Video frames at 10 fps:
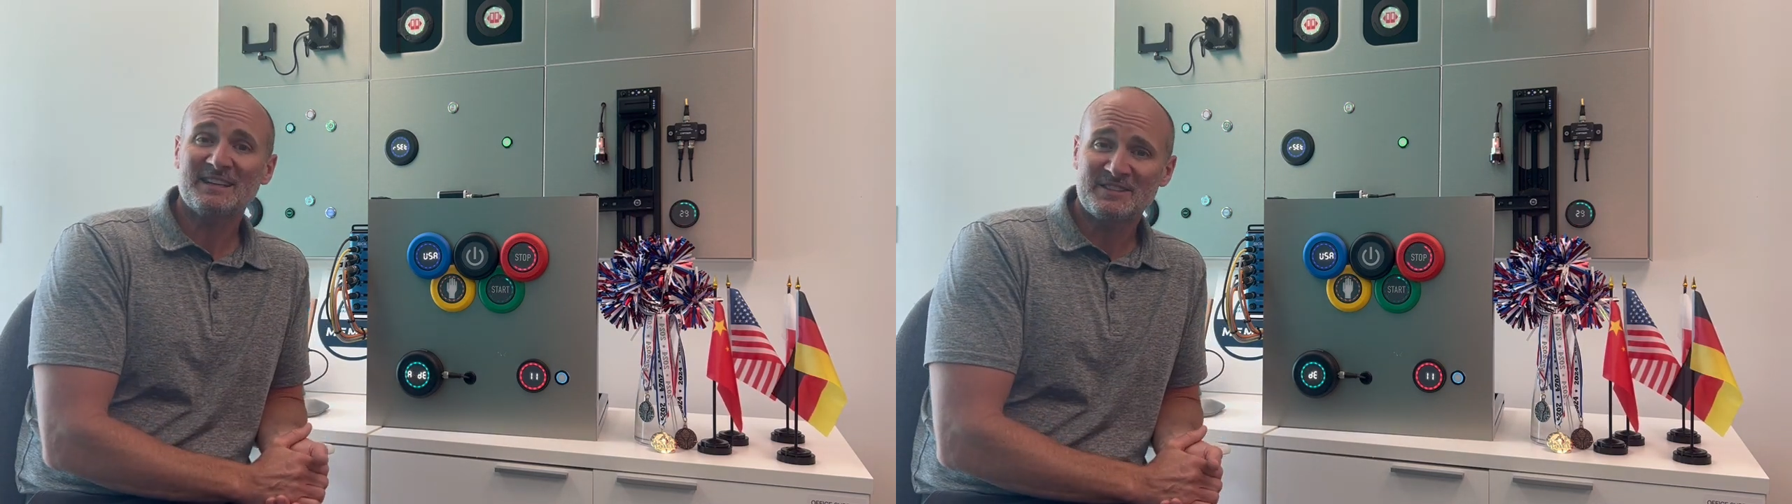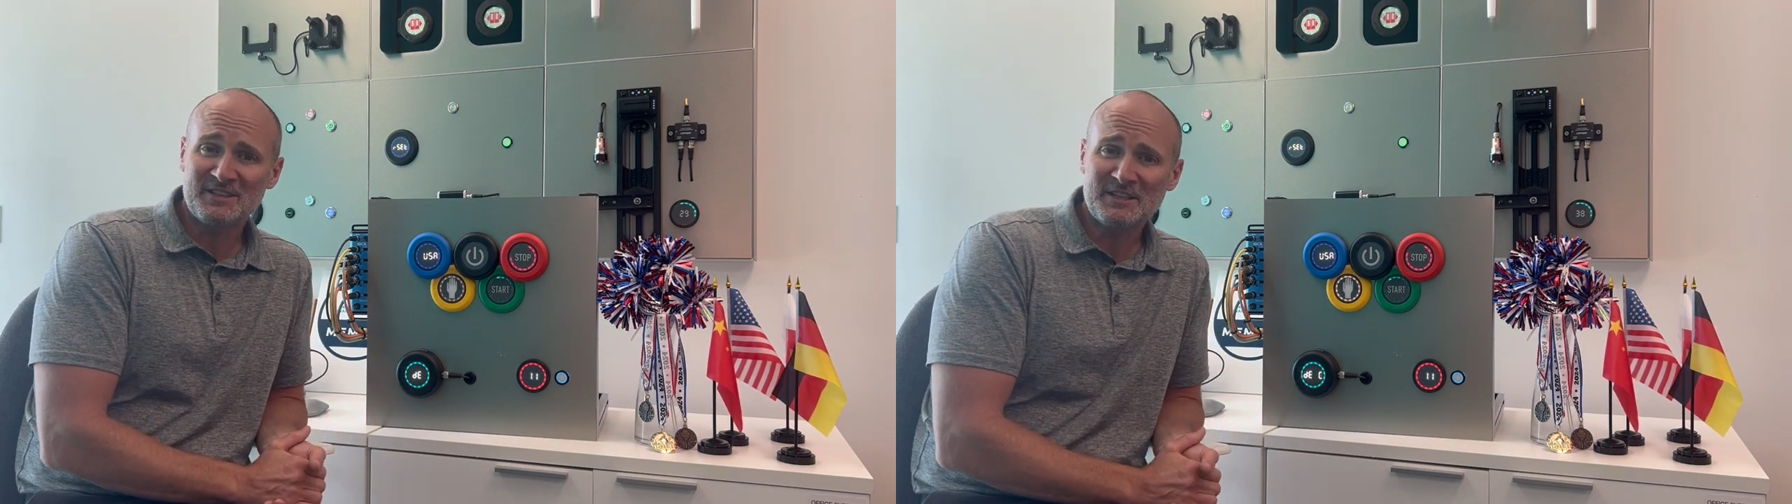
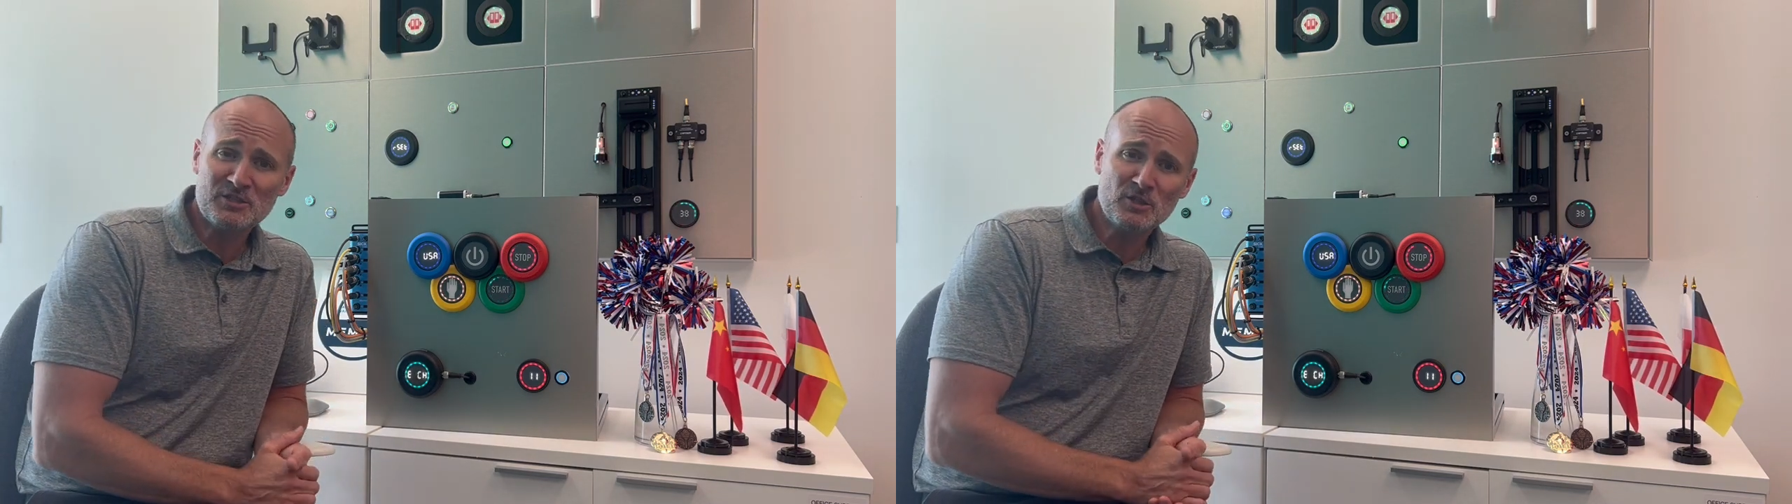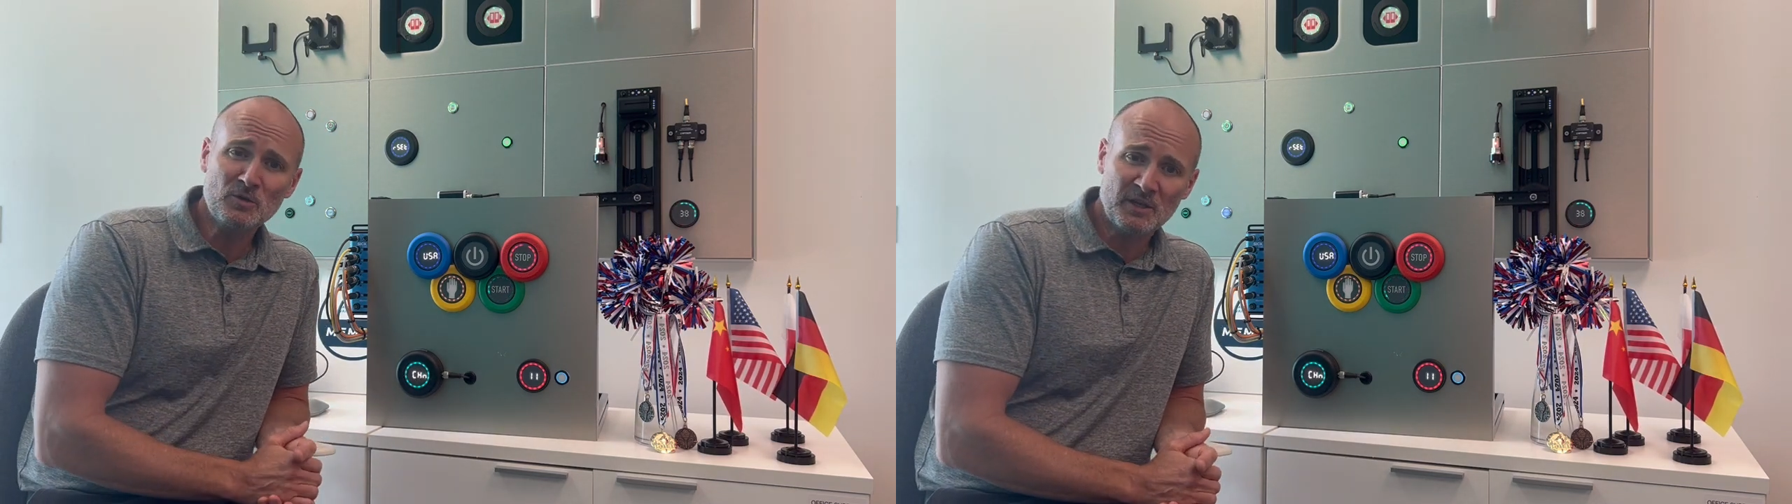
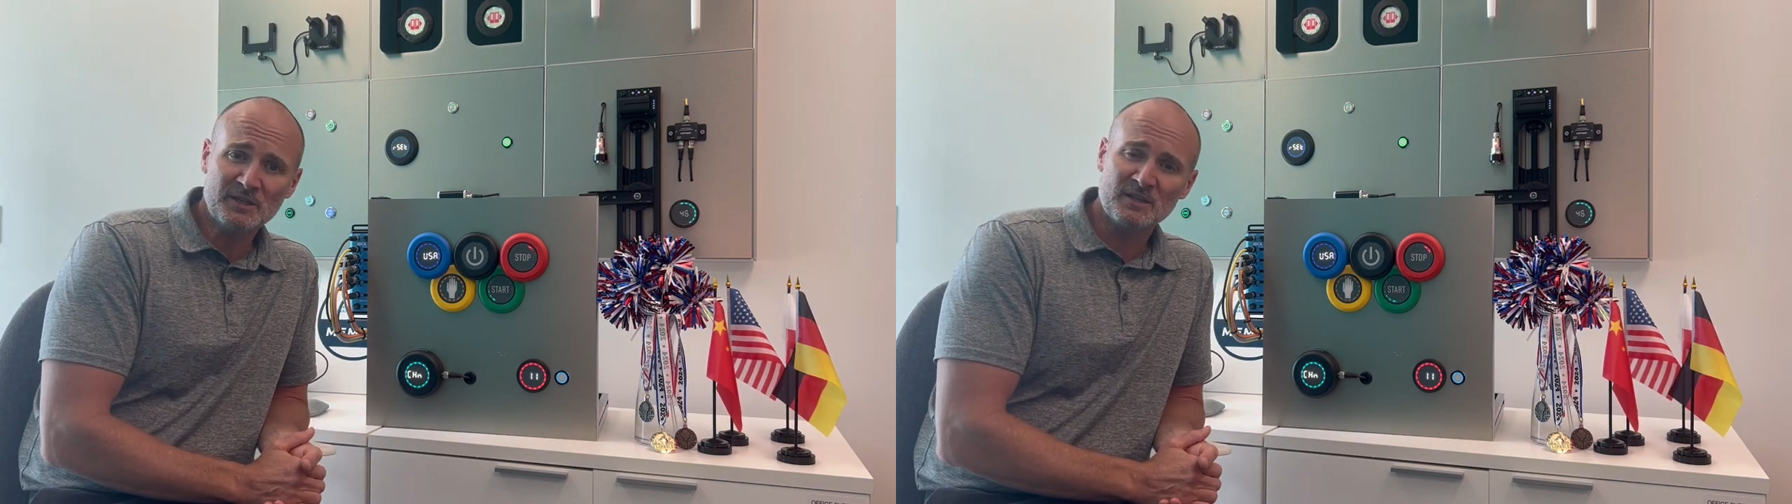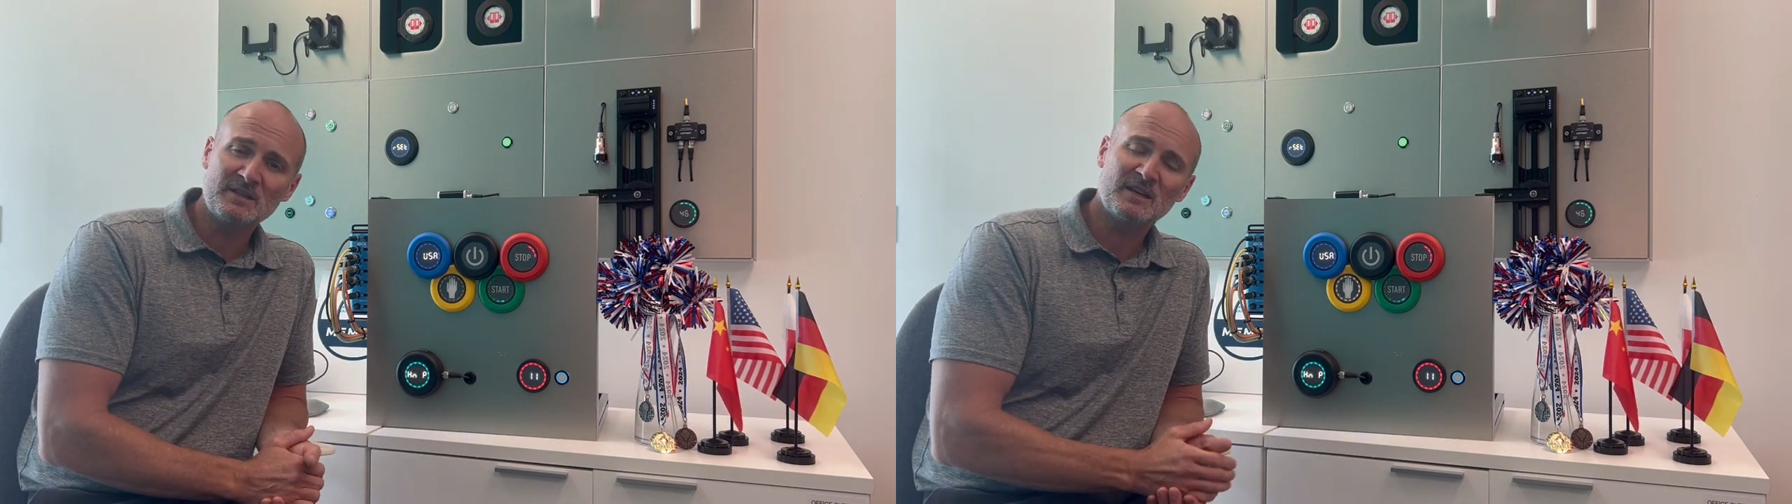
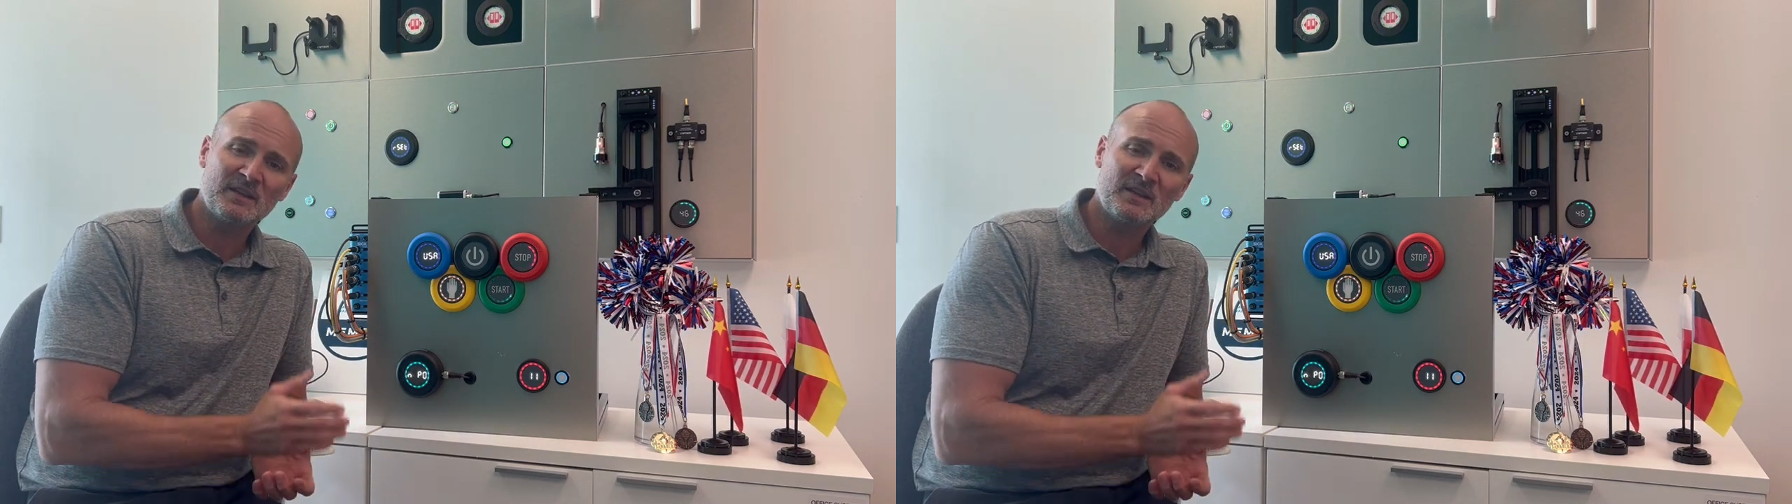SIG200